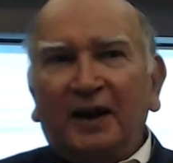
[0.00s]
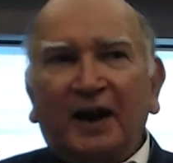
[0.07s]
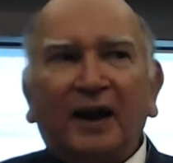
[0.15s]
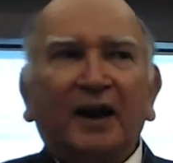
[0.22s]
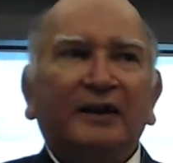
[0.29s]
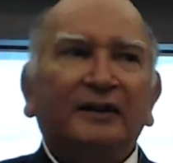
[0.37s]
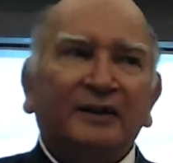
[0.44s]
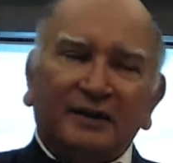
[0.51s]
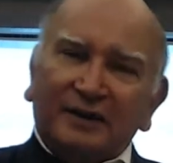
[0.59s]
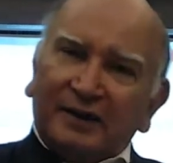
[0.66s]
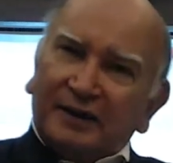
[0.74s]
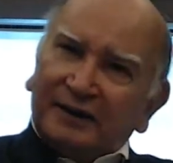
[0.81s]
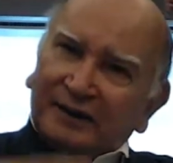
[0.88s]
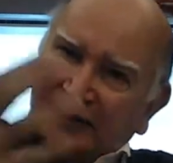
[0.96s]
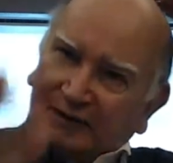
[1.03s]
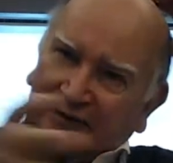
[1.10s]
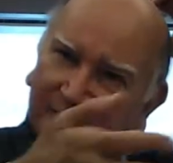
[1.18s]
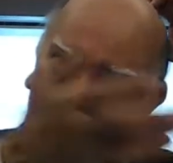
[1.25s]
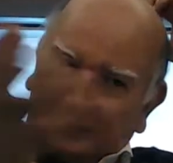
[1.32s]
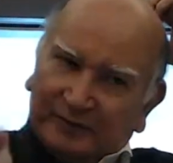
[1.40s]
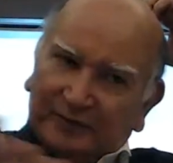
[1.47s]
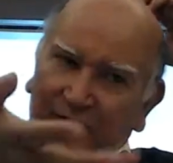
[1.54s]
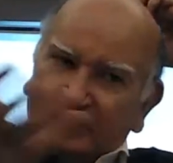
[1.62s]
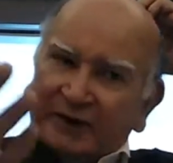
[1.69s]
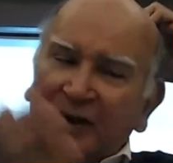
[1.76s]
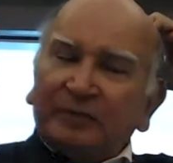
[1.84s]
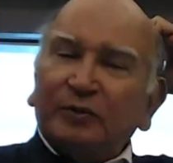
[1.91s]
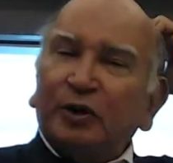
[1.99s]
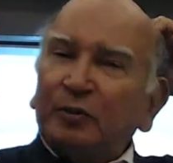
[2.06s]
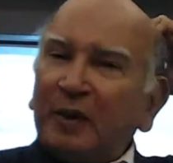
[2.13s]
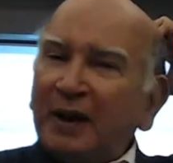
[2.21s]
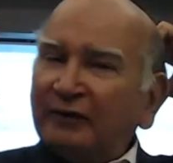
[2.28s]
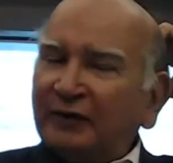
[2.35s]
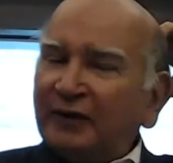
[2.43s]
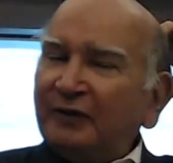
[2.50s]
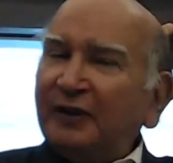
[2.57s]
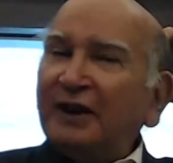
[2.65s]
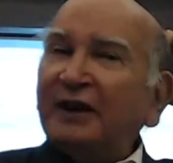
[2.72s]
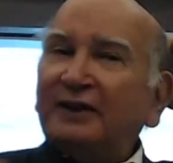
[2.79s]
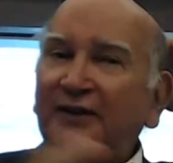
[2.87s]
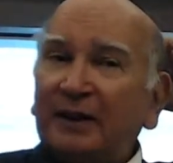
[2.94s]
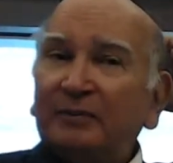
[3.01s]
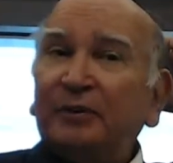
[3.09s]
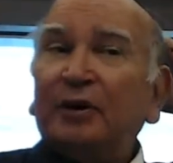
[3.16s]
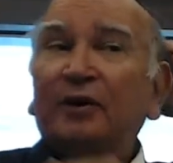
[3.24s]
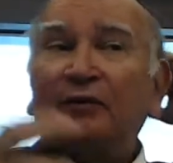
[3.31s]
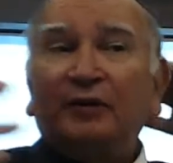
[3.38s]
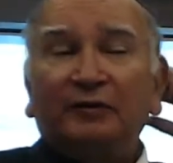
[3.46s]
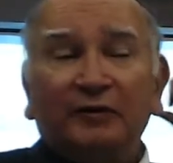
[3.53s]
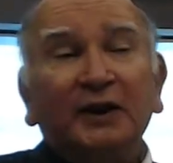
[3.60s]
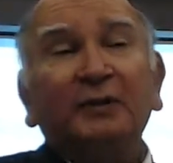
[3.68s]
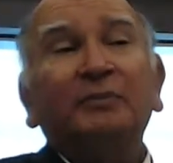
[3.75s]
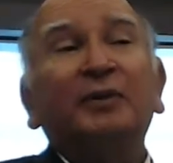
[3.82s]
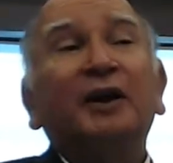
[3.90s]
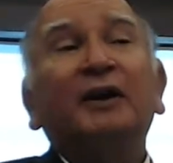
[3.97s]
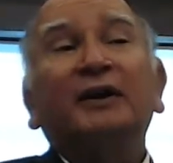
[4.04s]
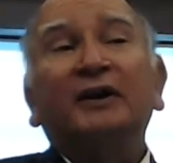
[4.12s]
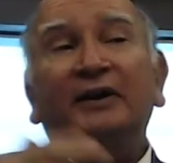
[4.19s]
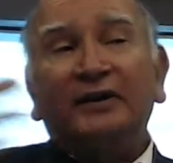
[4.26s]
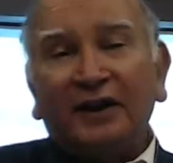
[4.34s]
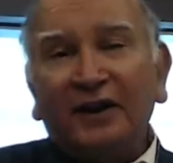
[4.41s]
And in the WhatsApp group, I've given an example of a very brilliant